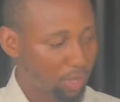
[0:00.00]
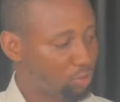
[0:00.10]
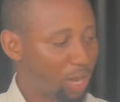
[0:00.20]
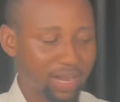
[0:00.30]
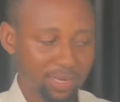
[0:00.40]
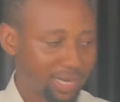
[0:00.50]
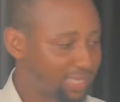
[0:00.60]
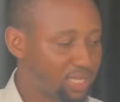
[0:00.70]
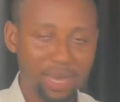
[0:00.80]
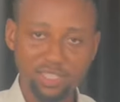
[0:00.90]
You are
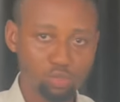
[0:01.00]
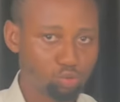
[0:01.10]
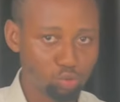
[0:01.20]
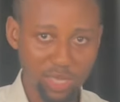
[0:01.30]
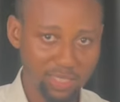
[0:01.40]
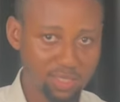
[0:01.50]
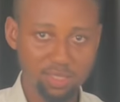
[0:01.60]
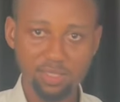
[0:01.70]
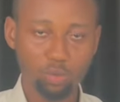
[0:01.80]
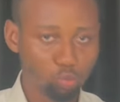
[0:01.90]
at liberty to do that
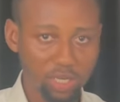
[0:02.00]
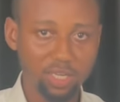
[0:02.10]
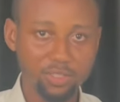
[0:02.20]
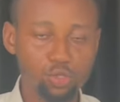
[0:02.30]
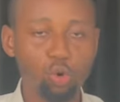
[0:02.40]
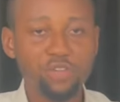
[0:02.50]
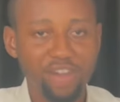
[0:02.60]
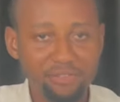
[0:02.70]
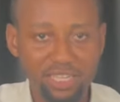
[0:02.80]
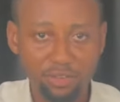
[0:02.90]
willingly. So if you
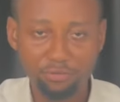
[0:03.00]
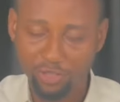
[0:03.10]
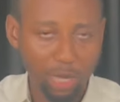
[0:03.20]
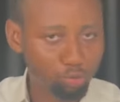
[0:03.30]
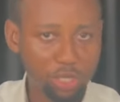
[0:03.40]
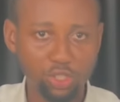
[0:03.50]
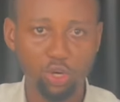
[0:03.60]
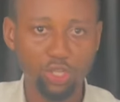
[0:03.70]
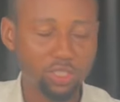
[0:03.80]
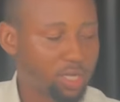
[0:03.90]
have any further
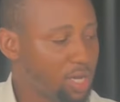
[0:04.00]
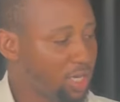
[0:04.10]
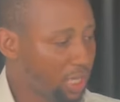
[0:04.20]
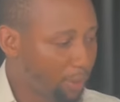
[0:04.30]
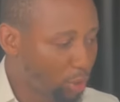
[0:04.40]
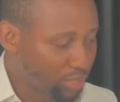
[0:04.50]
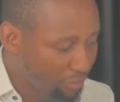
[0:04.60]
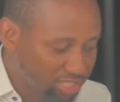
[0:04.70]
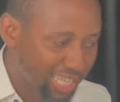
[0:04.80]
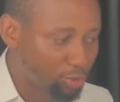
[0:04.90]
question about
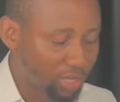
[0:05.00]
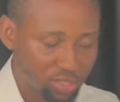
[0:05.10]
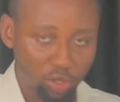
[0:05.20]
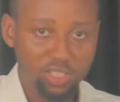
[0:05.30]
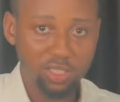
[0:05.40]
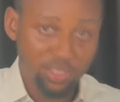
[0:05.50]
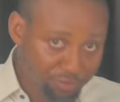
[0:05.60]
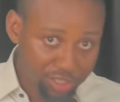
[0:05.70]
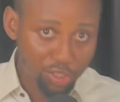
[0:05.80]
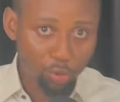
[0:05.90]
everything that we are discussing in this
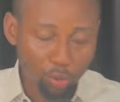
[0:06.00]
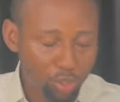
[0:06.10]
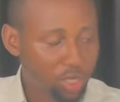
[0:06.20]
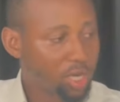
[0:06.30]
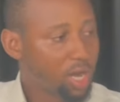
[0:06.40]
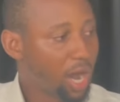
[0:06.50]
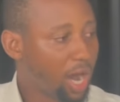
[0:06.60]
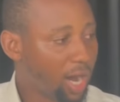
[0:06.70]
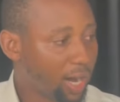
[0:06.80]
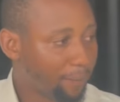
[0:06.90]
video,
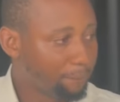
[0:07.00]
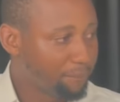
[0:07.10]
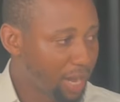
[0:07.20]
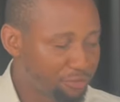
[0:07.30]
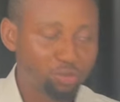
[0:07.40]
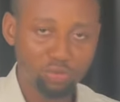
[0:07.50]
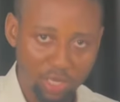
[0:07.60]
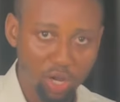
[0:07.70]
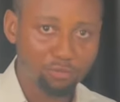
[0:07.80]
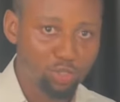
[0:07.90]
I feel
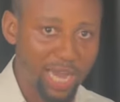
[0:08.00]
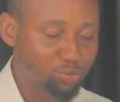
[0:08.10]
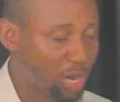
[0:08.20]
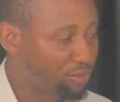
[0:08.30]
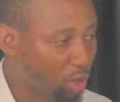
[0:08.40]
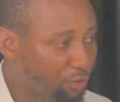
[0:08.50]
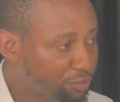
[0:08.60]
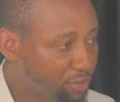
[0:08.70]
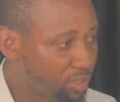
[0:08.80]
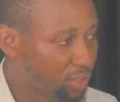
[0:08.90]
a lot of you guys will have a lot of
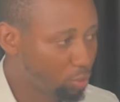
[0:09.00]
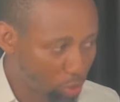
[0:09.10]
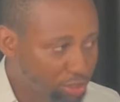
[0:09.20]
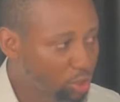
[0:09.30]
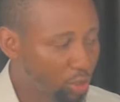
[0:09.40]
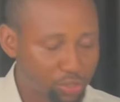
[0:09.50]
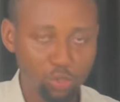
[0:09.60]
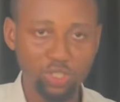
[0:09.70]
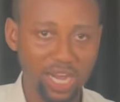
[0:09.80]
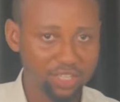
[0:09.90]
questions,
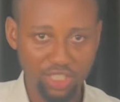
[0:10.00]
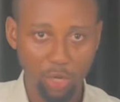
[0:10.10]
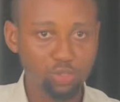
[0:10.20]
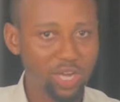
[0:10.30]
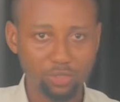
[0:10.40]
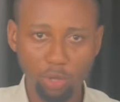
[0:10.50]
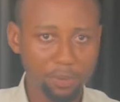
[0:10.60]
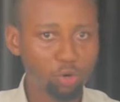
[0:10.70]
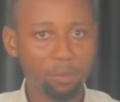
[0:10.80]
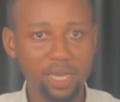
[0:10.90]
so you can reach out, you can drop
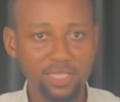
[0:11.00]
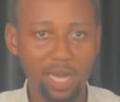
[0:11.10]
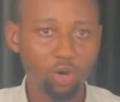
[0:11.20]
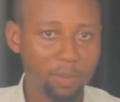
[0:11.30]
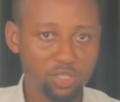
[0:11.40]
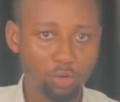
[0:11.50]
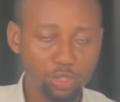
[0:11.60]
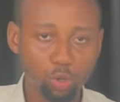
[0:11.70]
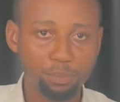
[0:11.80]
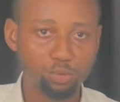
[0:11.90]
a comment. Our comment is
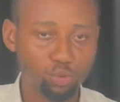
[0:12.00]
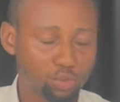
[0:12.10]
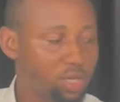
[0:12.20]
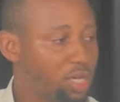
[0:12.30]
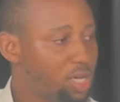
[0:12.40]
always open.